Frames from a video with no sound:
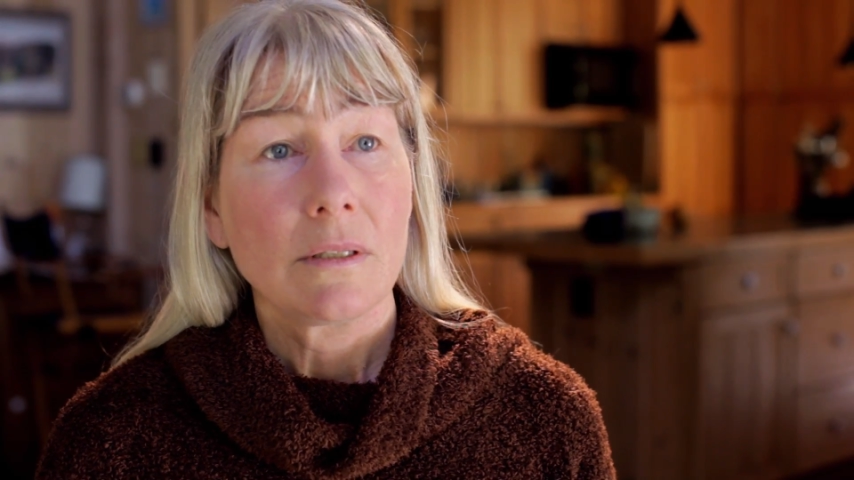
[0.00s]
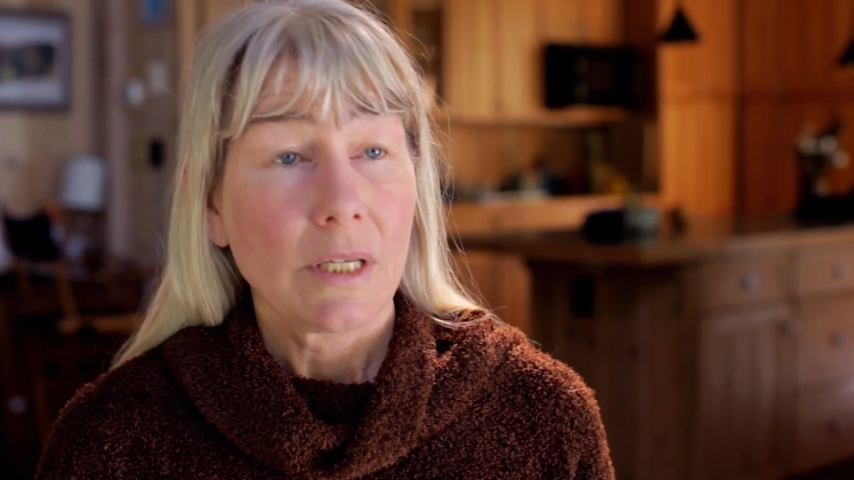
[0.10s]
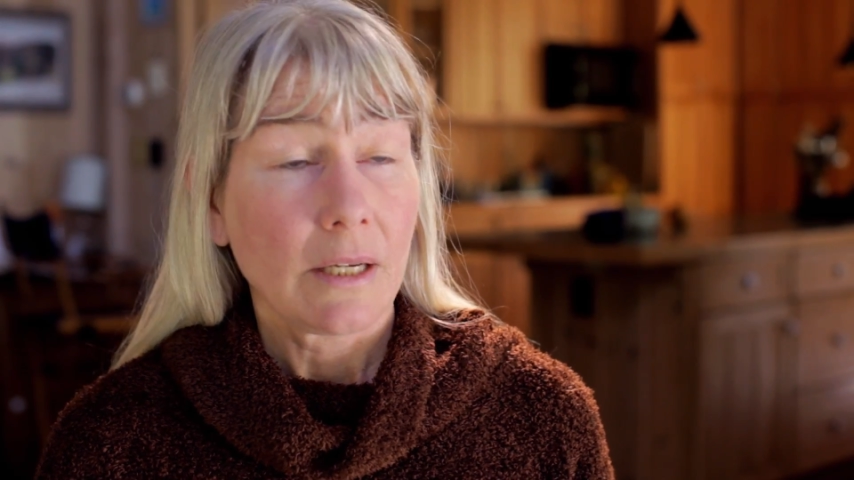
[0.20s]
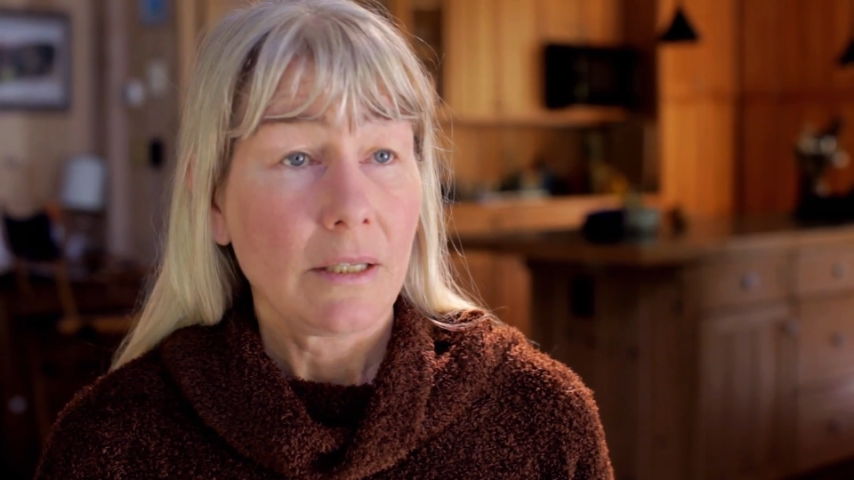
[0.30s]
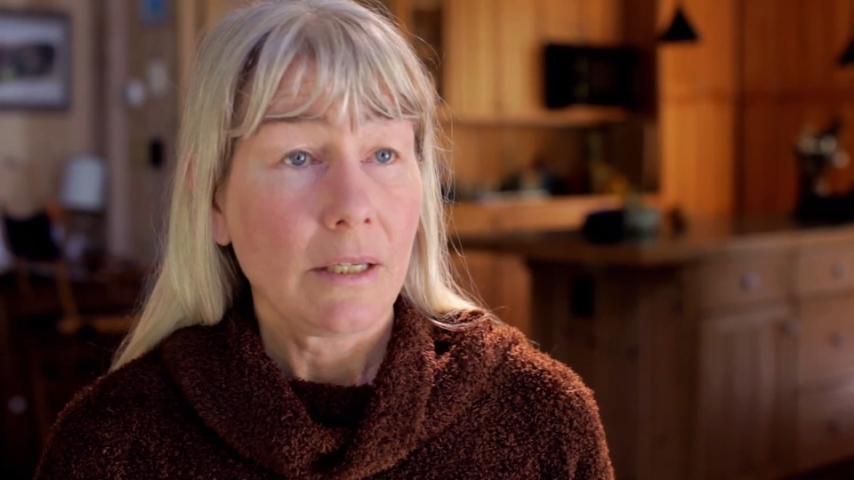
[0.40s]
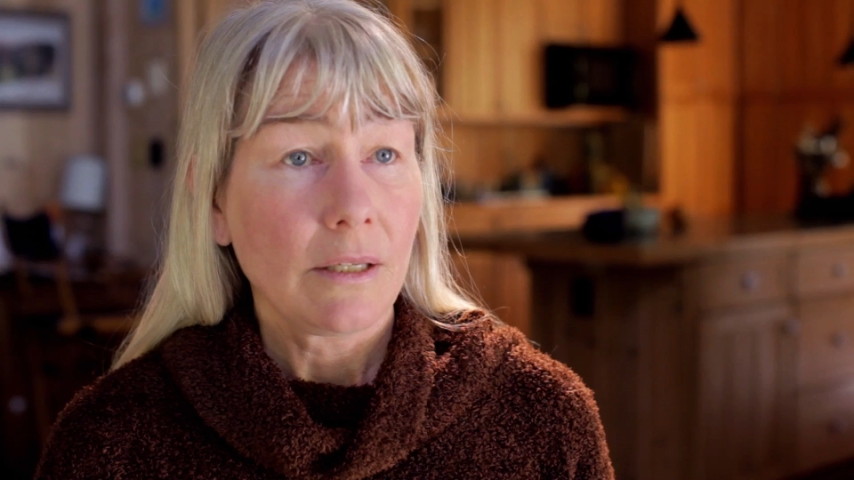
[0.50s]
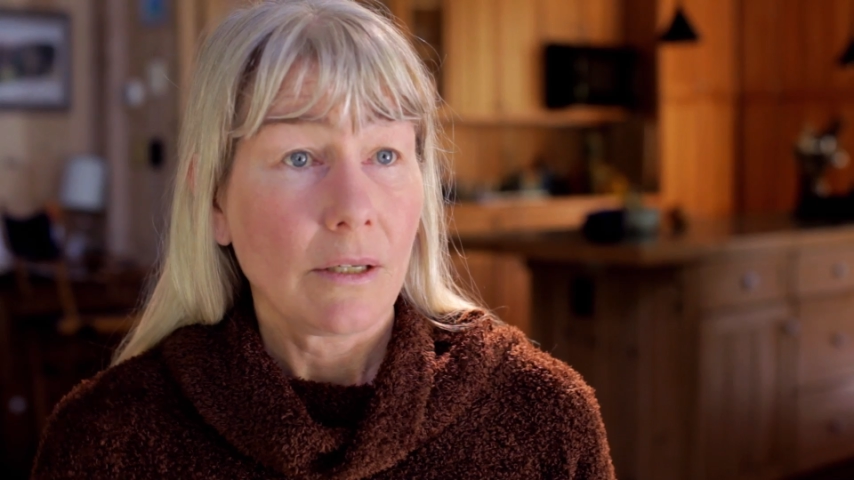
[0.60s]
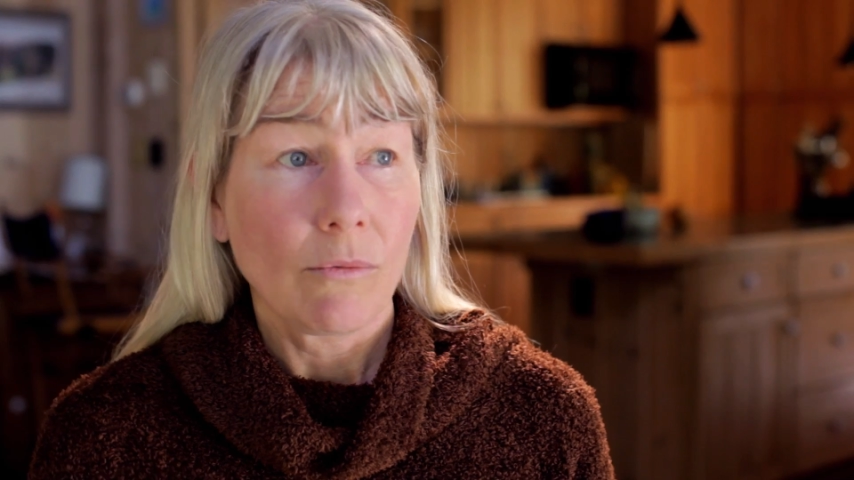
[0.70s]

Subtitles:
technique.